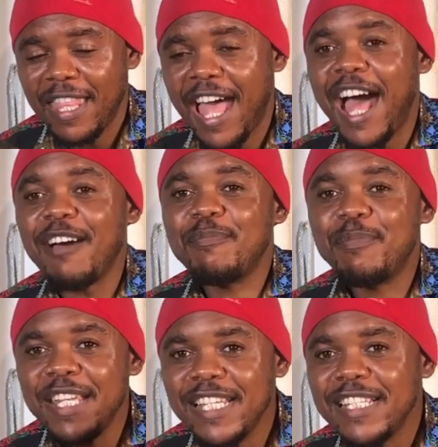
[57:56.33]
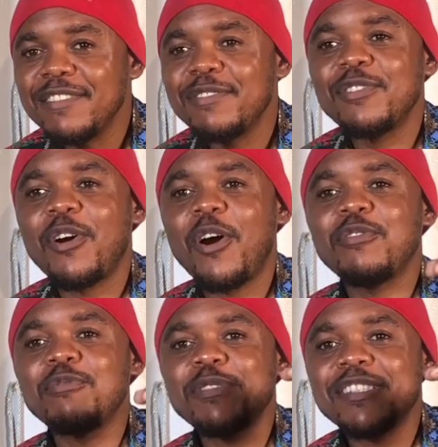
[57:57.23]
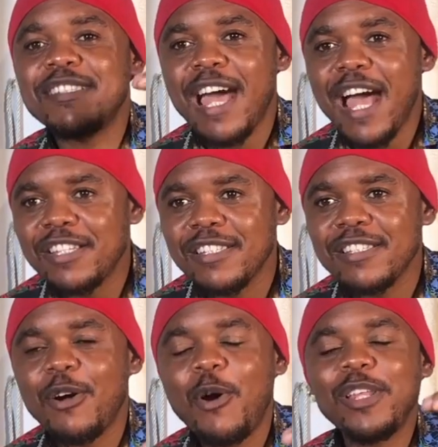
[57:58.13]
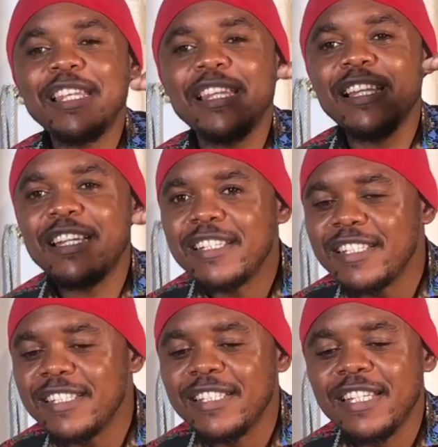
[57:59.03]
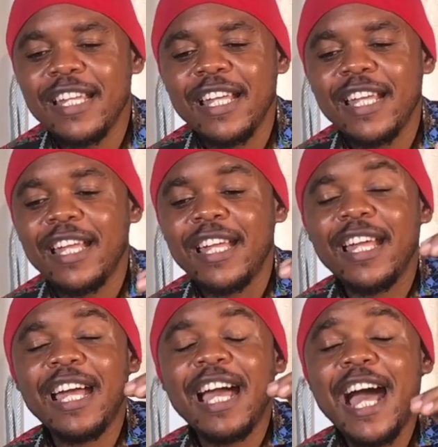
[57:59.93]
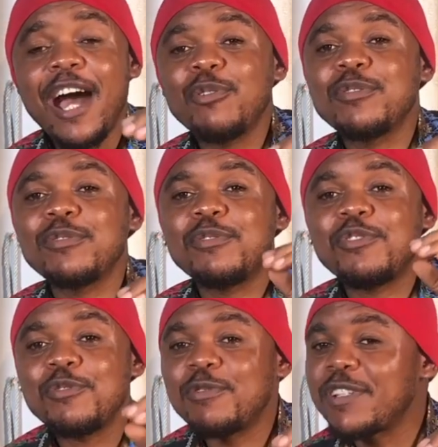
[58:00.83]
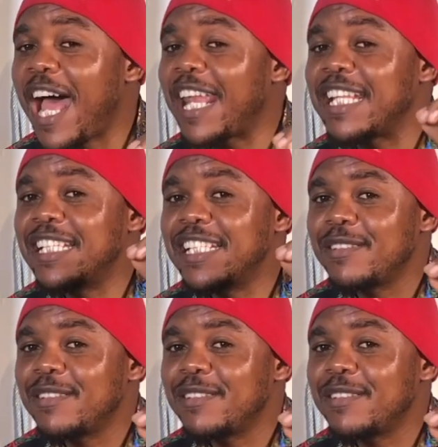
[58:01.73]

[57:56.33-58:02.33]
I've been on research, on learning how to shoot and edit